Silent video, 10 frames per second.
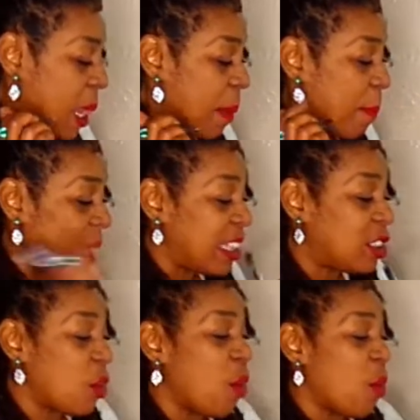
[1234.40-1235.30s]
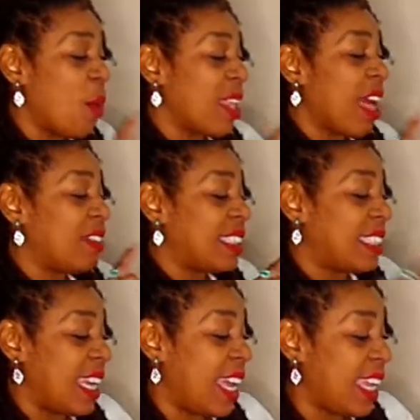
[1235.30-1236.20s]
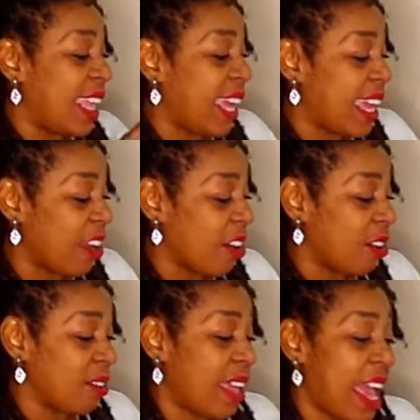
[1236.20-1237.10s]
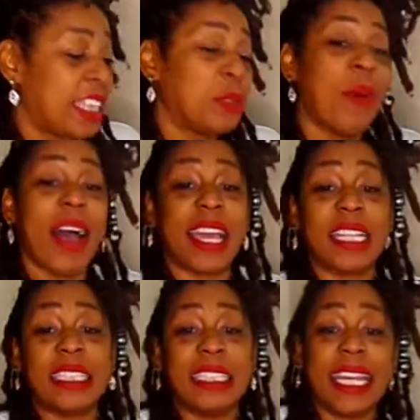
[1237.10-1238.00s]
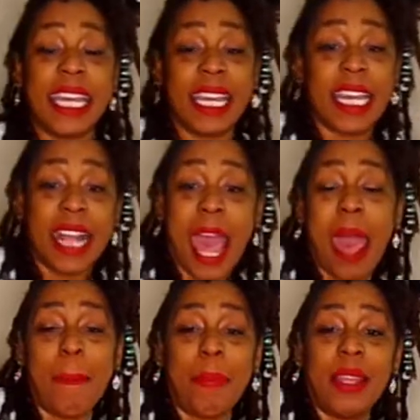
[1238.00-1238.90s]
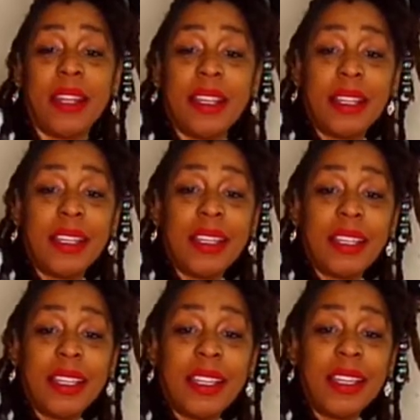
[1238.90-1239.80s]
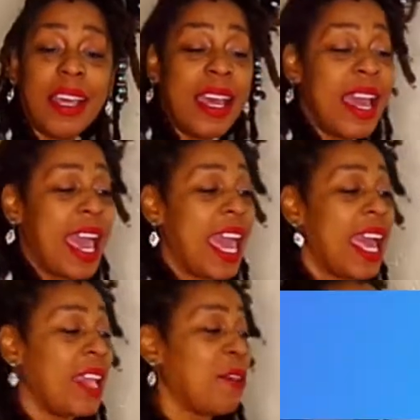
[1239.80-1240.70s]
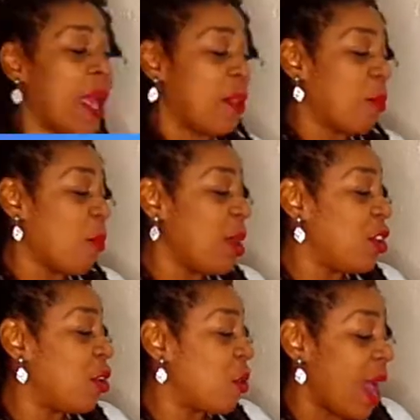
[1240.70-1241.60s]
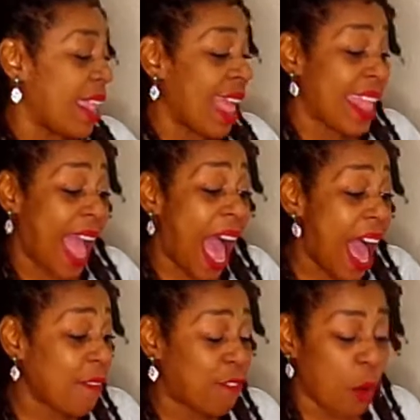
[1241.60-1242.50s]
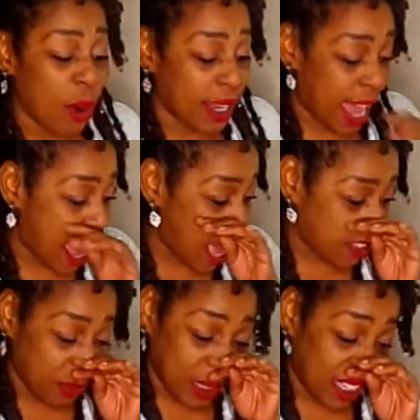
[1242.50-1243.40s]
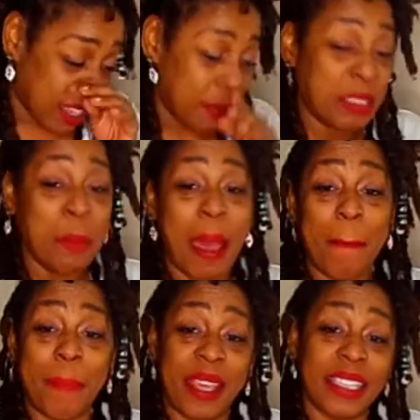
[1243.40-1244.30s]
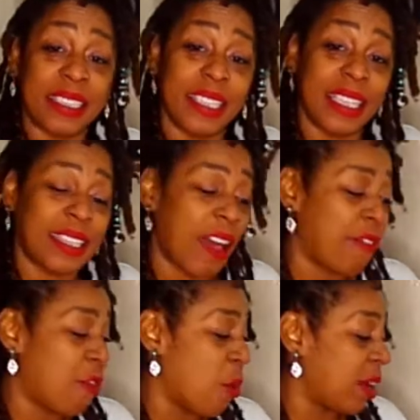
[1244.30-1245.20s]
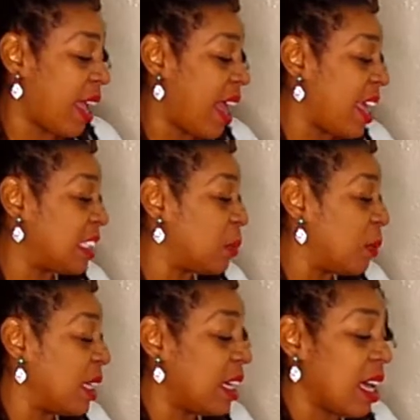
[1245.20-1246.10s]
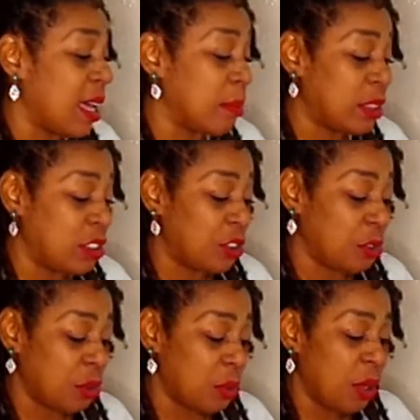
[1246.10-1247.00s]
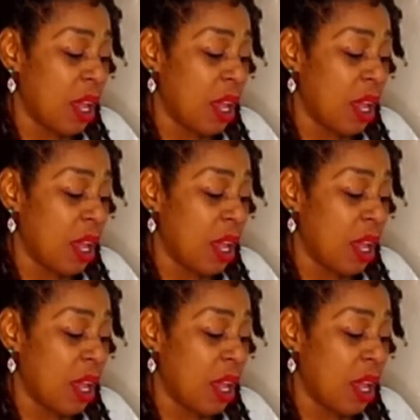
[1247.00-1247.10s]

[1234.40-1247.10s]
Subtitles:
based on what I've seen here, X, Y, and Z can happen. And when you and I forecast when it comes to my business. I forecast when it comes to